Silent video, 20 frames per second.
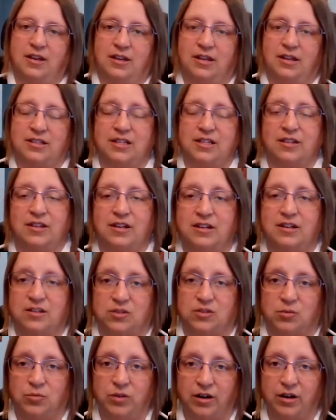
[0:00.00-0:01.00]
It's not that it
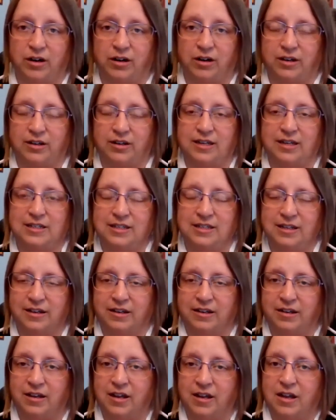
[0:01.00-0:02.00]
doesn't work. It
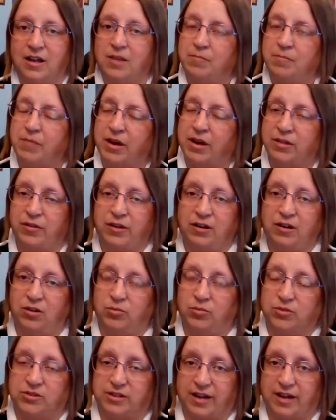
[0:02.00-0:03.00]
did. My theater
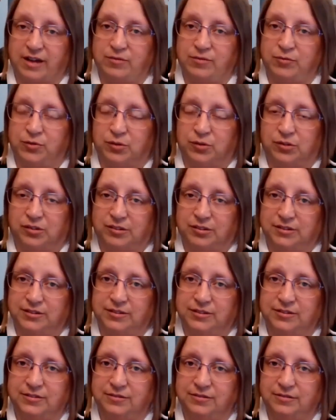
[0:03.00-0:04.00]
was not full.
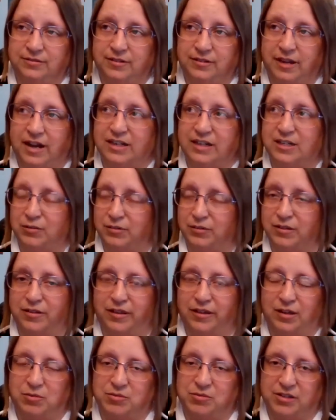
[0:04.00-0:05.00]
I definitely
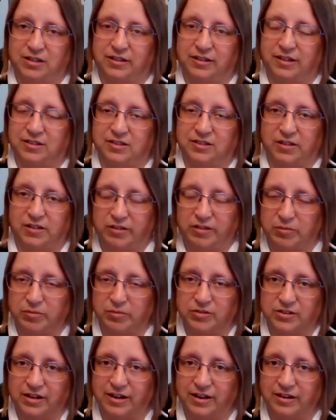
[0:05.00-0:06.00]
think it was at like
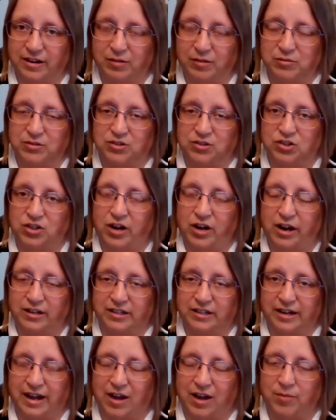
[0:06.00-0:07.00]
70%. I was
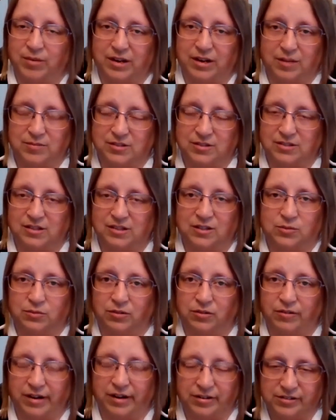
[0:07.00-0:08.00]
shocked at how many empty seats
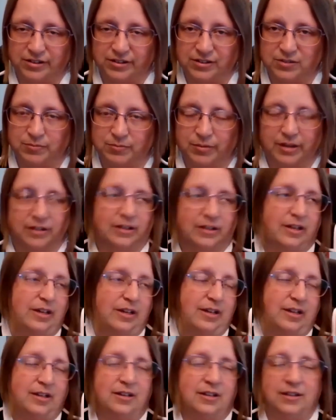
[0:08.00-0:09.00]
were around us, but
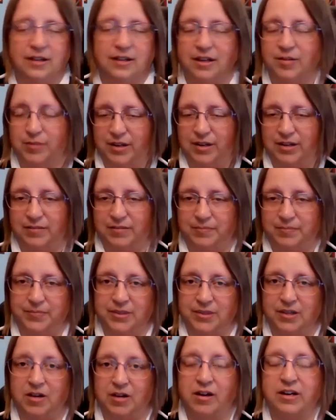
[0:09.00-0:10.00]
I mean,
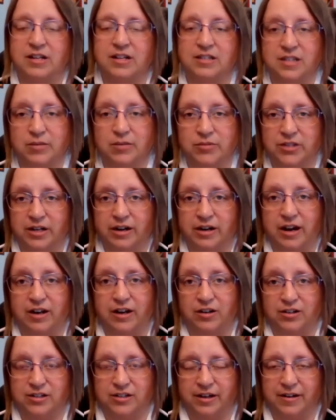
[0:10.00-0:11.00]
the audience that was there had
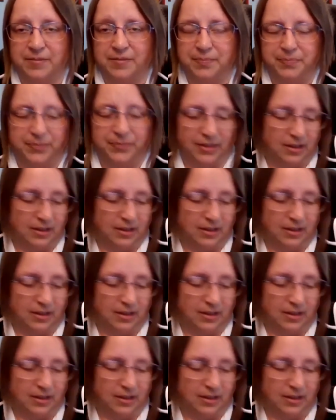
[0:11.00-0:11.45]
a good time.